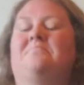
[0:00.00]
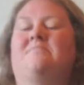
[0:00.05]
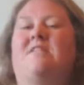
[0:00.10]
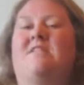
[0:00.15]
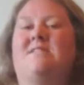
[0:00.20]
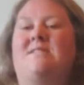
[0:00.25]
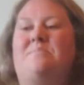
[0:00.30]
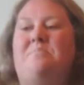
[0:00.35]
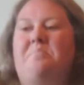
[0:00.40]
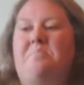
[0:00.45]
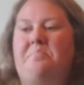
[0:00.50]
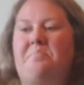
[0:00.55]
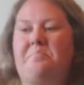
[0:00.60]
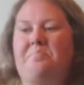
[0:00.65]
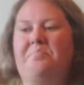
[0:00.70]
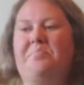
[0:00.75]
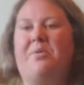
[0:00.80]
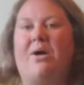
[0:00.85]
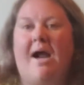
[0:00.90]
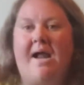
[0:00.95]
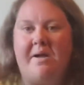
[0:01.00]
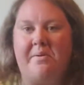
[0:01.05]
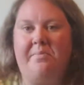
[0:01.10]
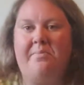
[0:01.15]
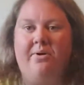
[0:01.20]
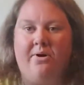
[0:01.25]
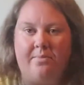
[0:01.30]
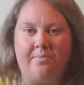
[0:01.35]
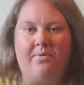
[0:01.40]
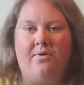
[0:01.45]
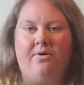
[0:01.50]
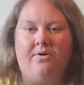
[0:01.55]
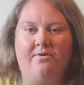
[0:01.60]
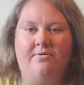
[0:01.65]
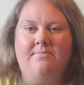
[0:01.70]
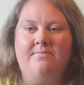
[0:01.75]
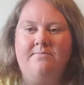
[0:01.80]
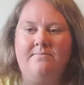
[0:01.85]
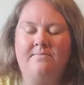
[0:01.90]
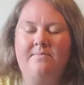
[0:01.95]
this bright
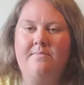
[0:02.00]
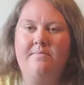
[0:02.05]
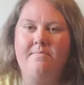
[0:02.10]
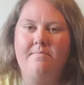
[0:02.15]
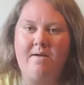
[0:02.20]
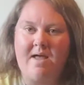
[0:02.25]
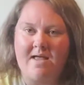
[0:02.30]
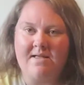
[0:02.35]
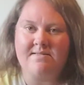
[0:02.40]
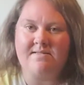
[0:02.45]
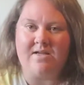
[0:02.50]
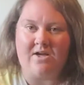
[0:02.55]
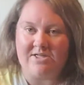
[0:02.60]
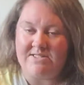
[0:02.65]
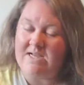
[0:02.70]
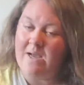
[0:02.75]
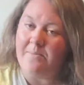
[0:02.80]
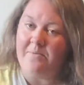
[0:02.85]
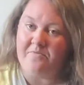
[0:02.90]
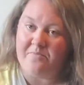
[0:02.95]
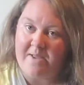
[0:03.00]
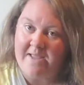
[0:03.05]
purple mess on top of